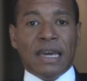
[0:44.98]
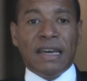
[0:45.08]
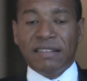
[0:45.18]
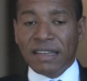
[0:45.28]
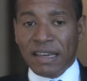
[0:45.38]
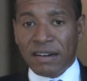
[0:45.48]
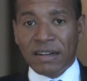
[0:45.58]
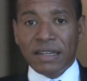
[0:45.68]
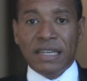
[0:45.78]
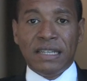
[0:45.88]

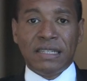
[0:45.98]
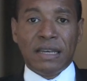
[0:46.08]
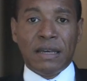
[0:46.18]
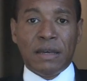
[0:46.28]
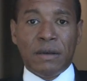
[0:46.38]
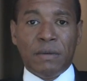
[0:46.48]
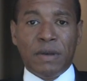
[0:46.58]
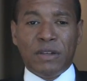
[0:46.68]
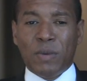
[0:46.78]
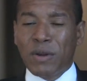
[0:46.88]
Healthcare
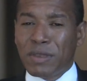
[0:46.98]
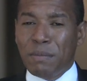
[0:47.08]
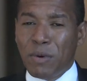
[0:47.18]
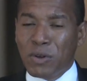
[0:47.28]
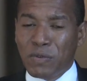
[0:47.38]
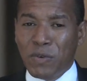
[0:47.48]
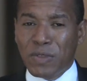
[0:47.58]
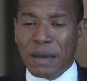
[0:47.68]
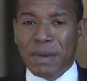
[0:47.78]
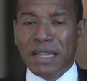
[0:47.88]
is one of the most
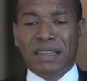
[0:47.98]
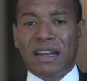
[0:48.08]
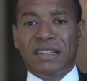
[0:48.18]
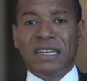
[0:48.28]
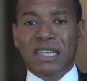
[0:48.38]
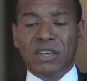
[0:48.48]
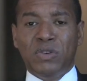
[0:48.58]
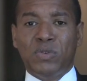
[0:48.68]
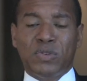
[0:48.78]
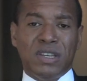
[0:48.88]
fundamental
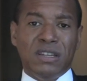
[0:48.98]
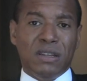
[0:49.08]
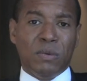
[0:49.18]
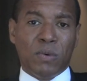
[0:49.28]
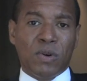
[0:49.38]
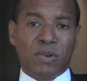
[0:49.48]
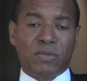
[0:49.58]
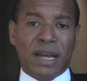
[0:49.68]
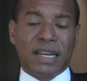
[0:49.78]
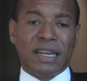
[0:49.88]
issues in the world
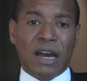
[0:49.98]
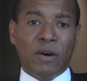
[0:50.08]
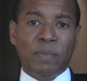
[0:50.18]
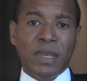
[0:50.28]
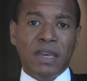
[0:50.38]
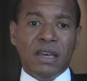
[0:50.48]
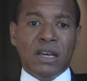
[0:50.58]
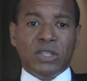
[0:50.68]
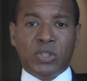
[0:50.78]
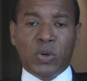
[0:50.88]
right now.
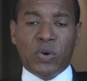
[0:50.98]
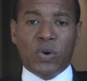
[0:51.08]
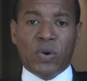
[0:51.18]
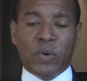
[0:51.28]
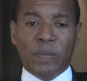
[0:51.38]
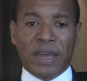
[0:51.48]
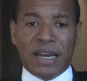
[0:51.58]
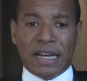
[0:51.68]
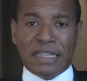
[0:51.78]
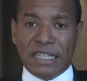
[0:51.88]
So
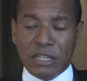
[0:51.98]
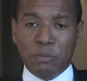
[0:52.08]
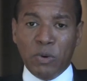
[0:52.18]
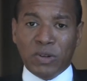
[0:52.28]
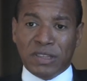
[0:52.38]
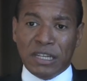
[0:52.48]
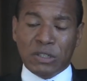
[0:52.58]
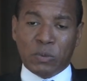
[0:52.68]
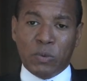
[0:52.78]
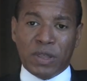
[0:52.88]
this book
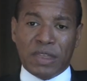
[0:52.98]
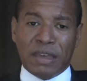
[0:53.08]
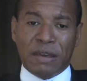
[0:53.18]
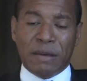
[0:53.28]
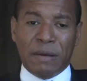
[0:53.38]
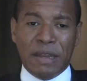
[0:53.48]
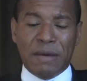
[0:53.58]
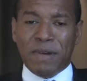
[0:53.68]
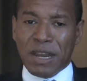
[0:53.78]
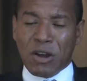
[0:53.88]
deals with, in
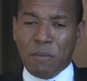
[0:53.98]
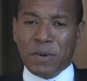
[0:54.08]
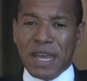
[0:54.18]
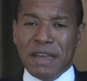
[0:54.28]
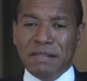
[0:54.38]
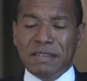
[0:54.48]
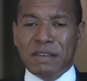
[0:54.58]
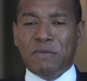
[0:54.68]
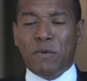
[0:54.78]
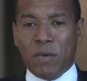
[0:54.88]
a very
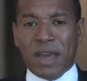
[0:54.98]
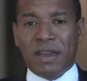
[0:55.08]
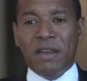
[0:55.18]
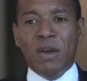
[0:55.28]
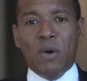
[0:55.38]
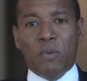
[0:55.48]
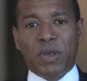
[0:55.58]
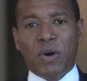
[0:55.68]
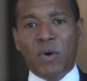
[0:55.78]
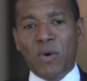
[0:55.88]
comprehensive way,
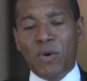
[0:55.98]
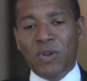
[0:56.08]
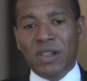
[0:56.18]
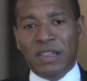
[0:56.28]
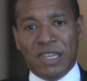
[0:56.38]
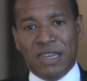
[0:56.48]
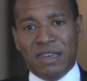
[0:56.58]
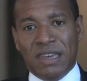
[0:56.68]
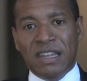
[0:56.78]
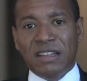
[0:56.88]
with all
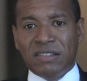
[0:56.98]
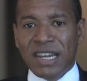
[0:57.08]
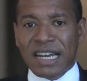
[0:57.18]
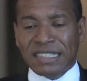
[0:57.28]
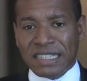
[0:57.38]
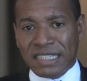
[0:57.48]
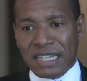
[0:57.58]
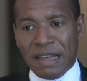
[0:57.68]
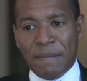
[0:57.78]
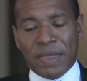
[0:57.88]
the intricacies
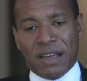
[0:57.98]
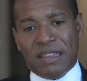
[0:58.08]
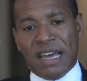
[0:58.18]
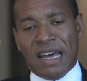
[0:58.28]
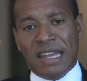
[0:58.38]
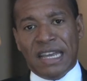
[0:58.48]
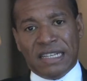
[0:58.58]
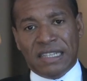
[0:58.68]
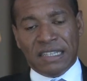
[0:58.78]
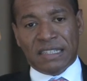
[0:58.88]
that
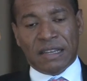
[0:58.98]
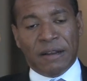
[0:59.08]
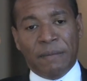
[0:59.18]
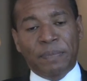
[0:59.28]
exist